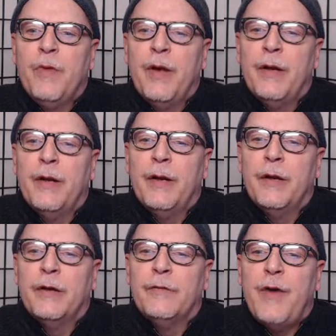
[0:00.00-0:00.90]
And
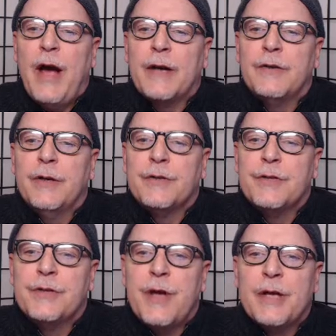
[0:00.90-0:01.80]
in fact,
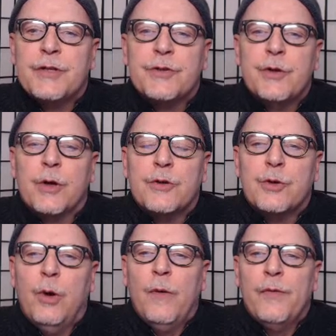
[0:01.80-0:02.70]
since ISIS took
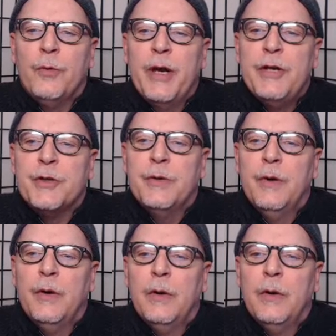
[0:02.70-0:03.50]
control of the region,